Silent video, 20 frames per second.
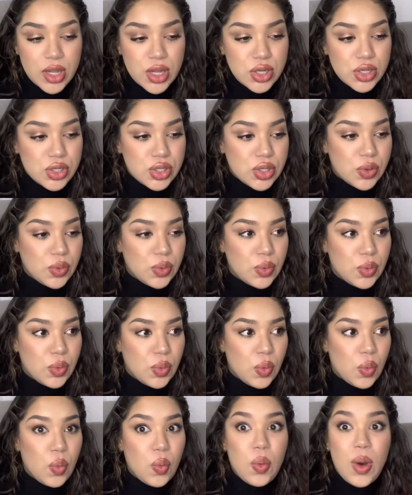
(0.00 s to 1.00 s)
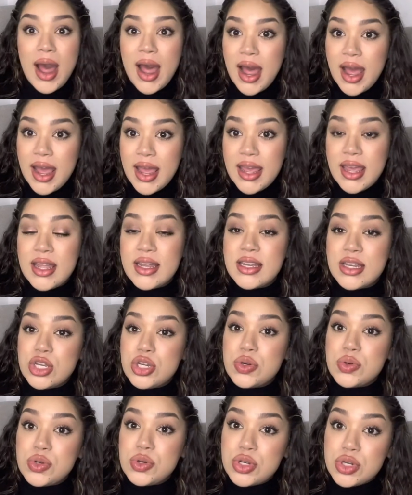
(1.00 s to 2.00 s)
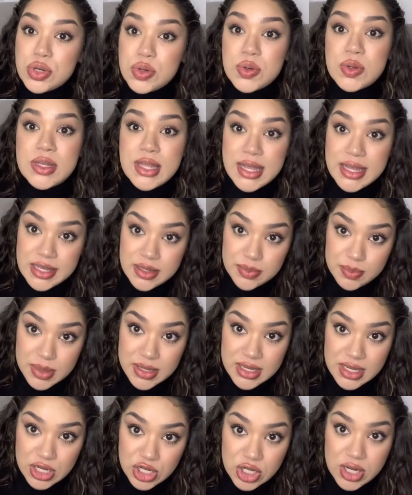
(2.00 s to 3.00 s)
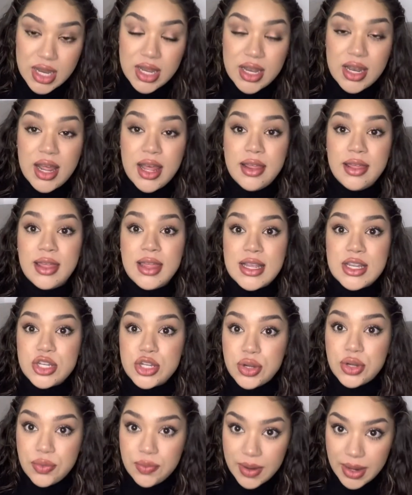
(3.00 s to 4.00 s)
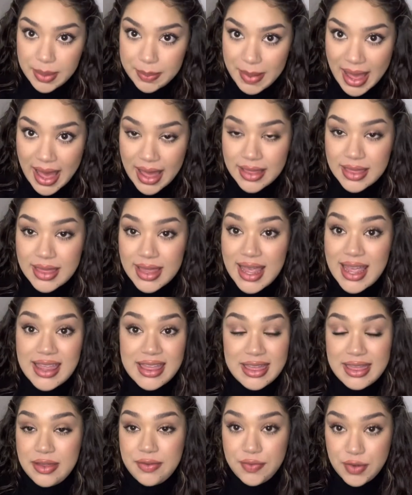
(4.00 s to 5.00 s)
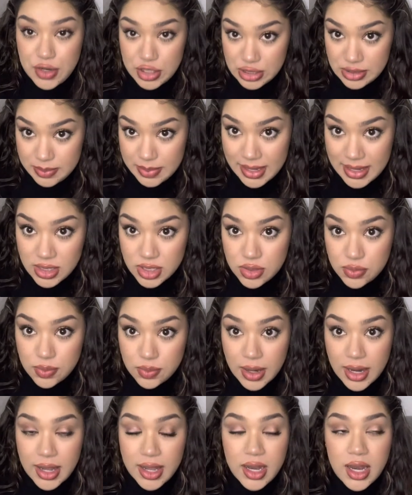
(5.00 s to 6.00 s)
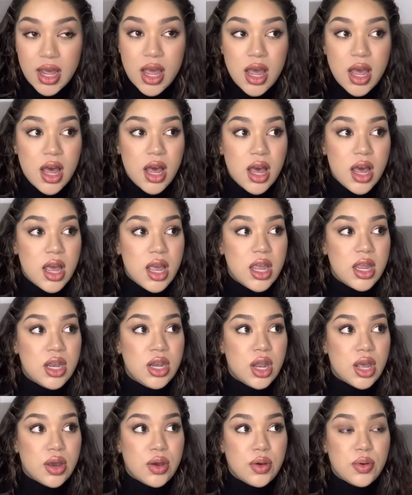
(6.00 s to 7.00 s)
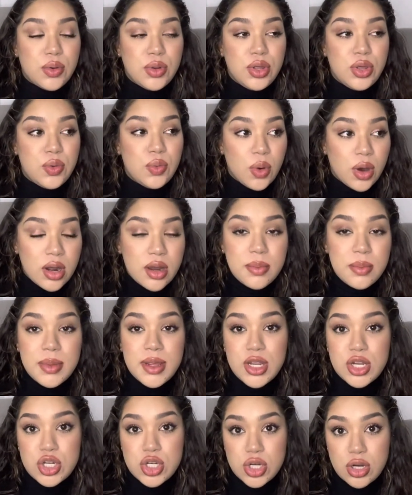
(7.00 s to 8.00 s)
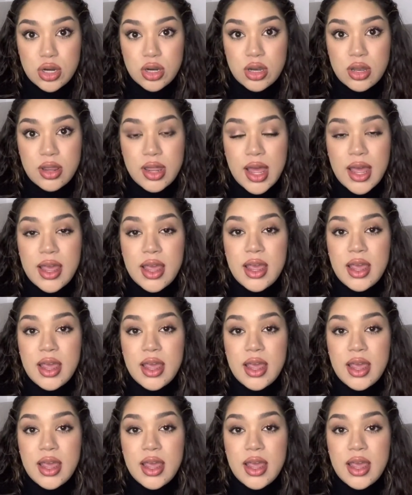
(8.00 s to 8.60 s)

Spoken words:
So why did you choose this position and this career path in the first place, right? Now, you want to make sure that